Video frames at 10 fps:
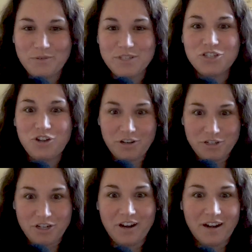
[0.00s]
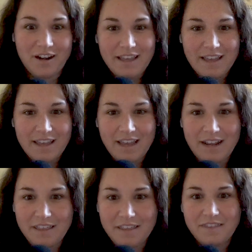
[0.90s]
There was structure. Mm-hmm.
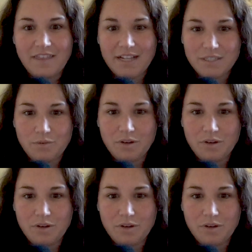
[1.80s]
And I think that's yeah.